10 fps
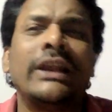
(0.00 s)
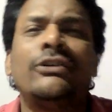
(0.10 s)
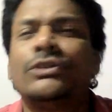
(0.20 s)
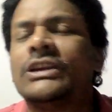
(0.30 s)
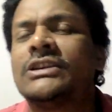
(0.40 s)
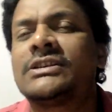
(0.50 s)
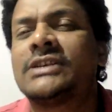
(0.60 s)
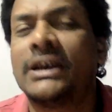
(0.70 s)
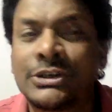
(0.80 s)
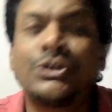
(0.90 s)
into this
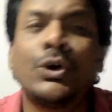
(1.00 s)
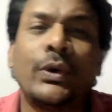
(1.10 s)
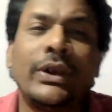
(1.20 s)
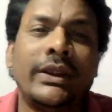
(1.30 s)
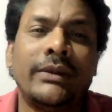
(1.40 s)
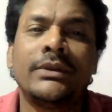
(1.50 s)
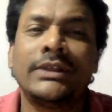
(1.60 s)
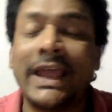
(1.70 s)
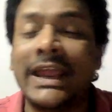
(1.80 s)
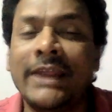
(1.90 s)
story,
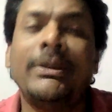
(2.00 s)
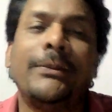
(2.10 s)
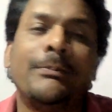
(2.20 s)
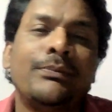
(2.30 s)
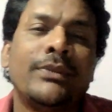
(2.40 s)
the enemy,